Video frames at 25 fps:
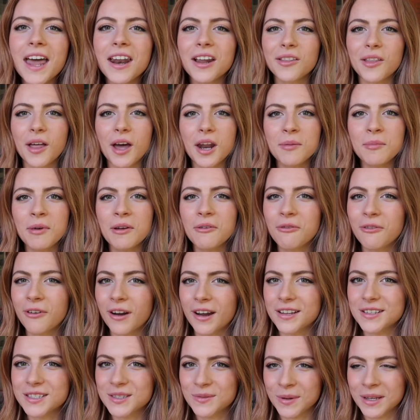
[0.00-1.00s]
And a lot of my
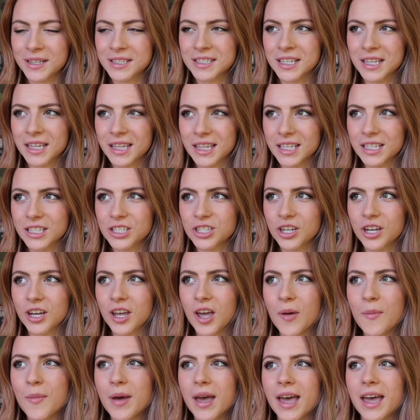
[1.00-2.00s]
friends went to the
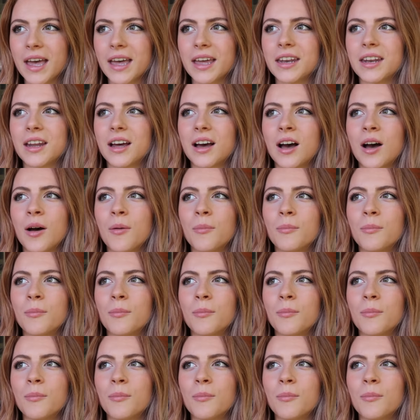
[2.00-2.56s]
gym, and